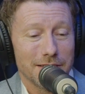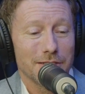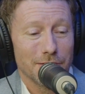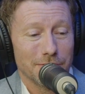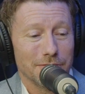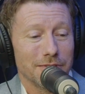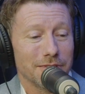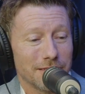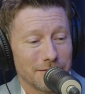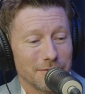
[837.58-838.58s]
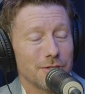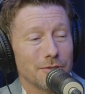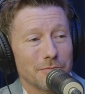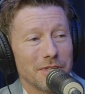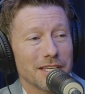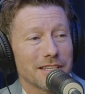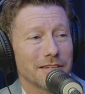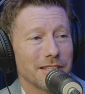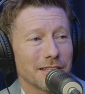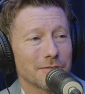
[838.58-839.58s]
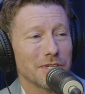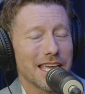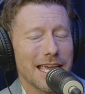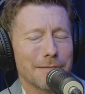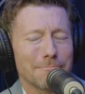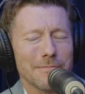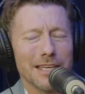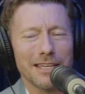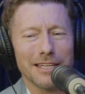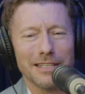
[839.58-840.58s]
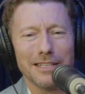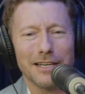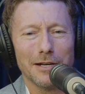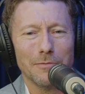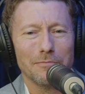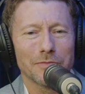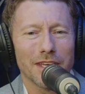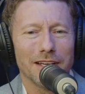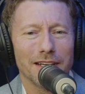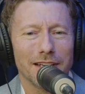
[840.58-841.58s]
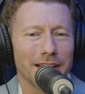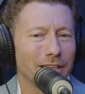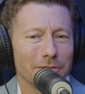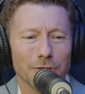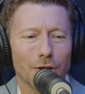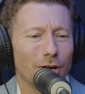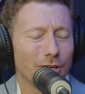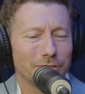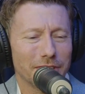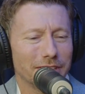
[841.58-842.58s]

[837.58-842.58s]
so I showed them yes we can, and I love golf